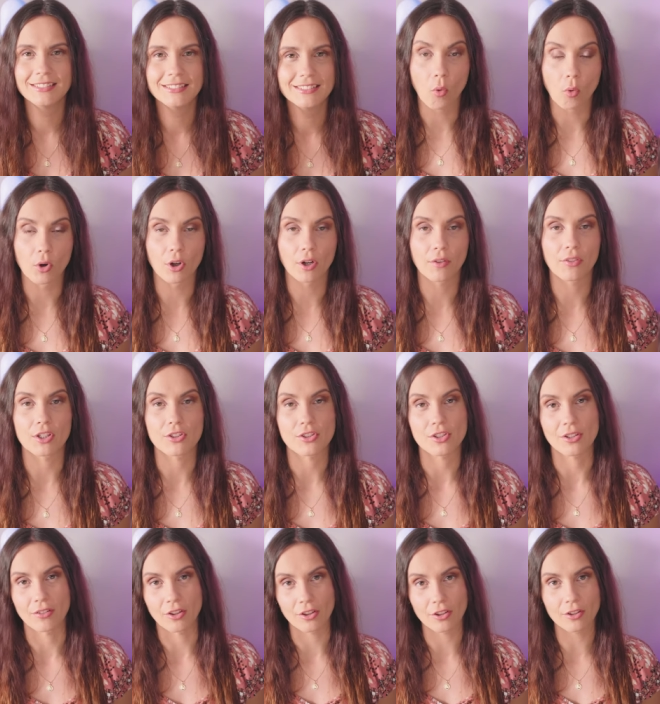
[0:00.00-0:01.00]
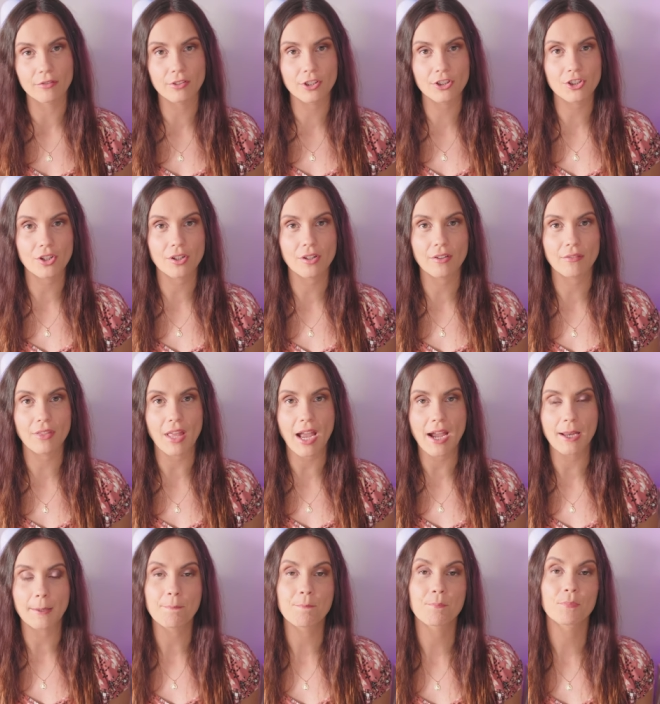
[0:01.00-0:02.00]
Or there's another version of
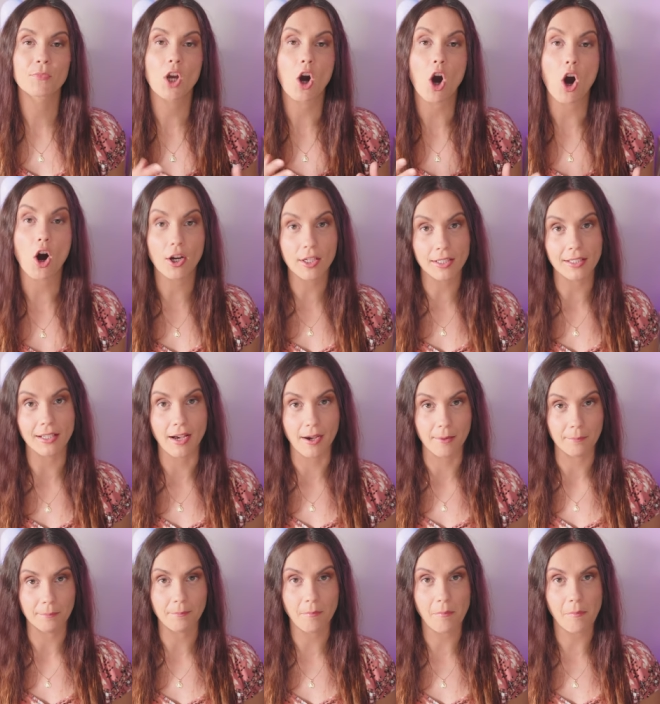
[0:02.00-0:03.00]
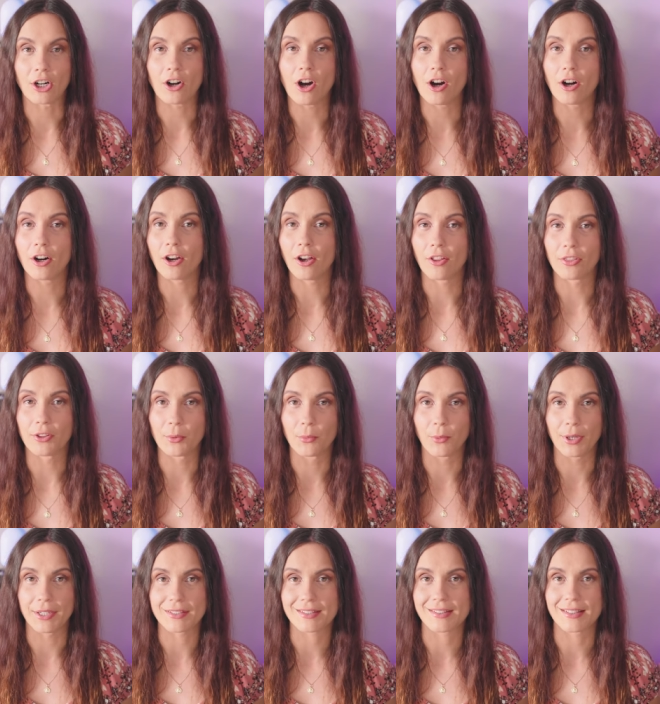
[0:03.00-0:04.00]
that, ojla. There are other
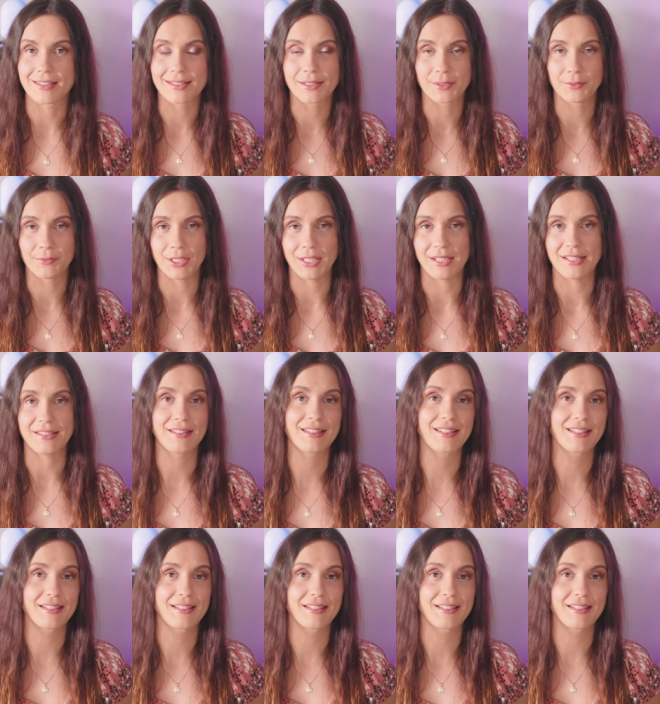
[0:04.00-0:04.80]
ways that Slovenians